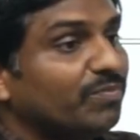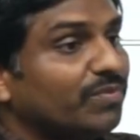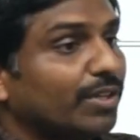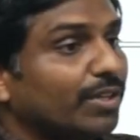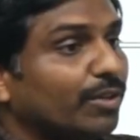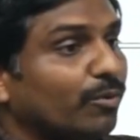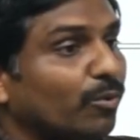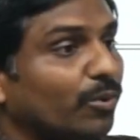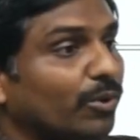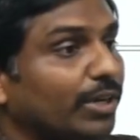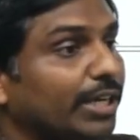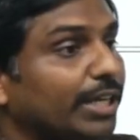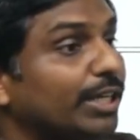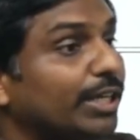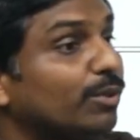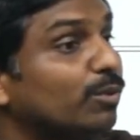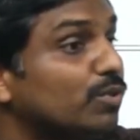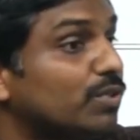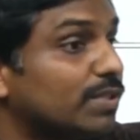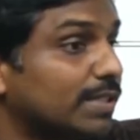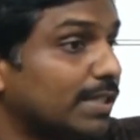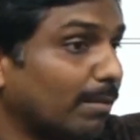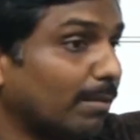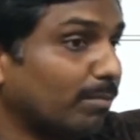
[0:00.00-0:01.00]
only to
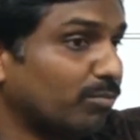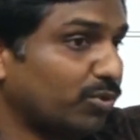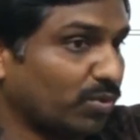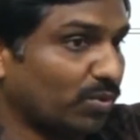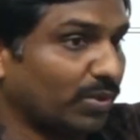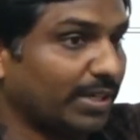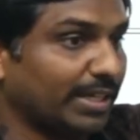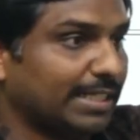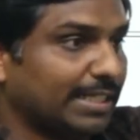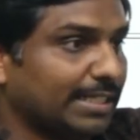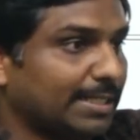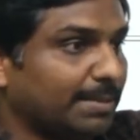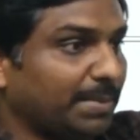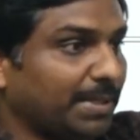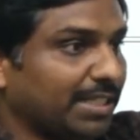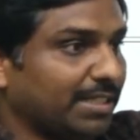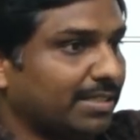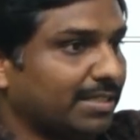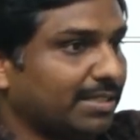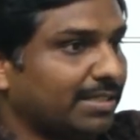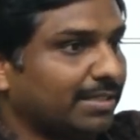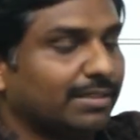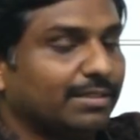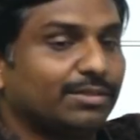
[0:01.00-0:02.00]
subsonic speeds.
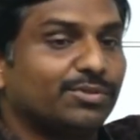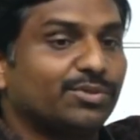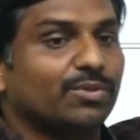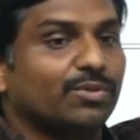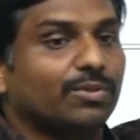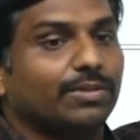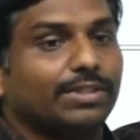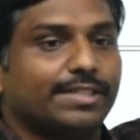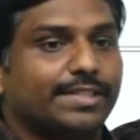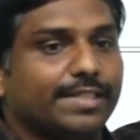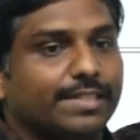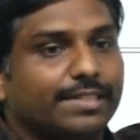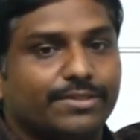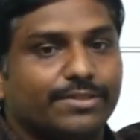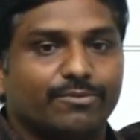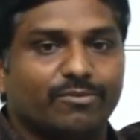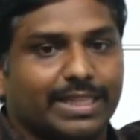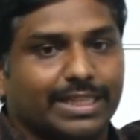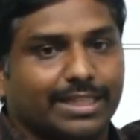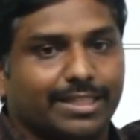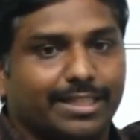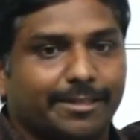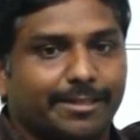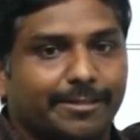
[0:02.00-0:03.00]
So this is one.
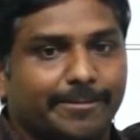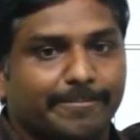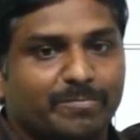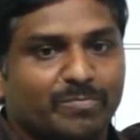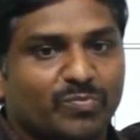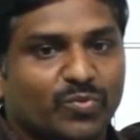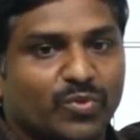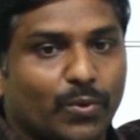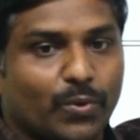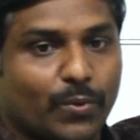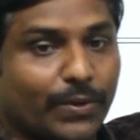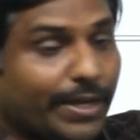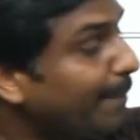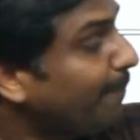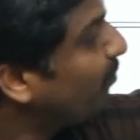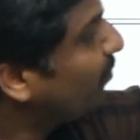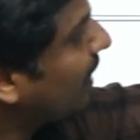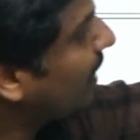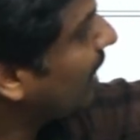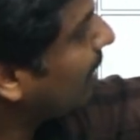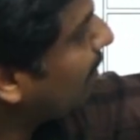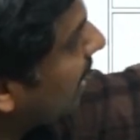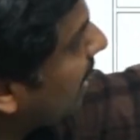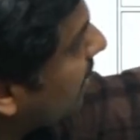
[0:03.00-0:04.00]
Okay, that
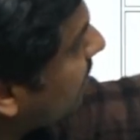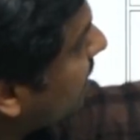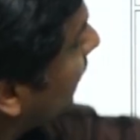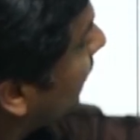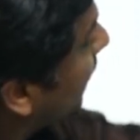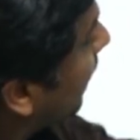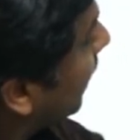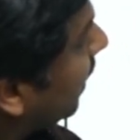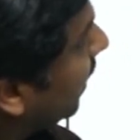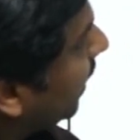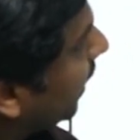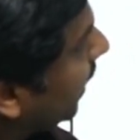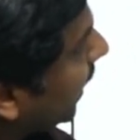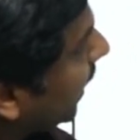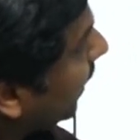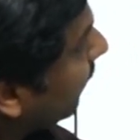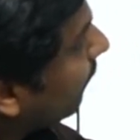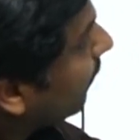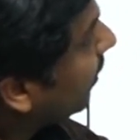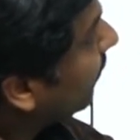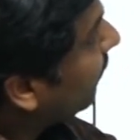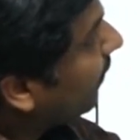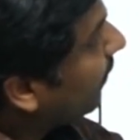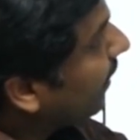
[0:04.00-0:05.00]
means if we
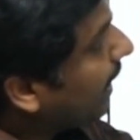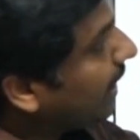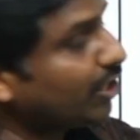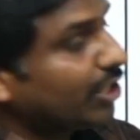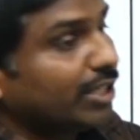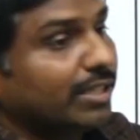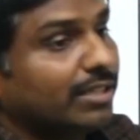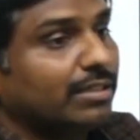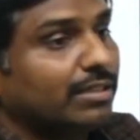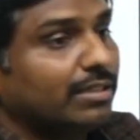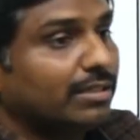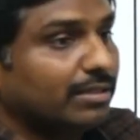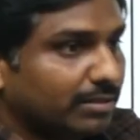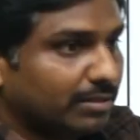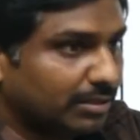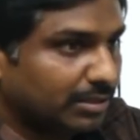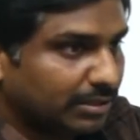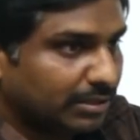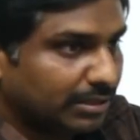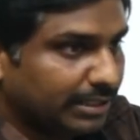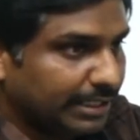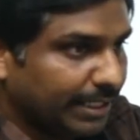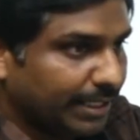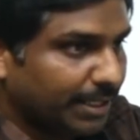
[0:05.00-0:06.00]
fit
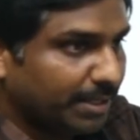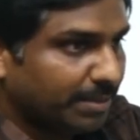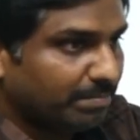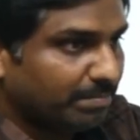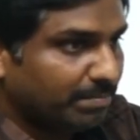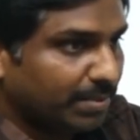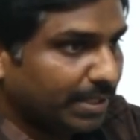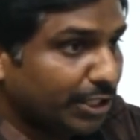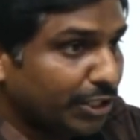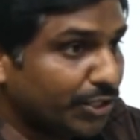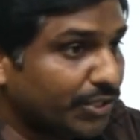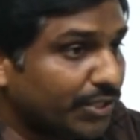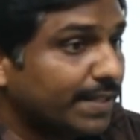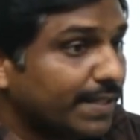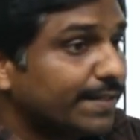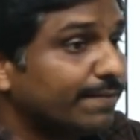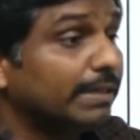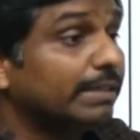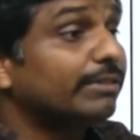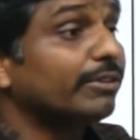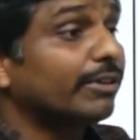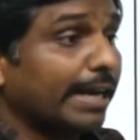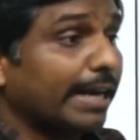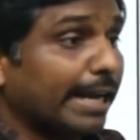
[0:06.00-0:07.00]
the engines with
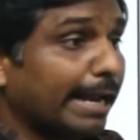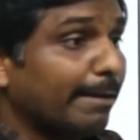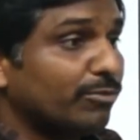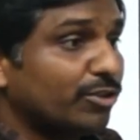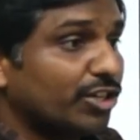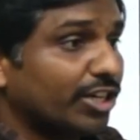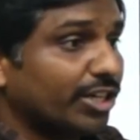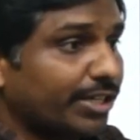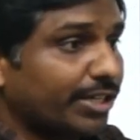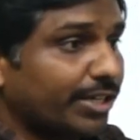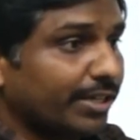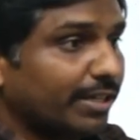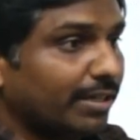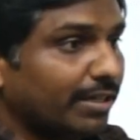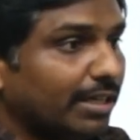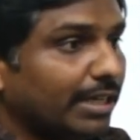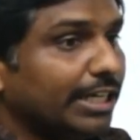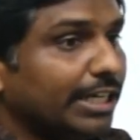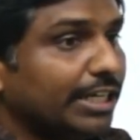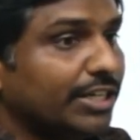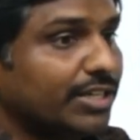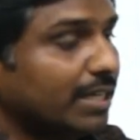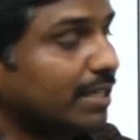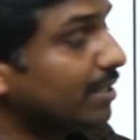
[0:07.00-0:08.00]
ramjet
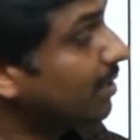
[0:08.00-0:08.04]
engines,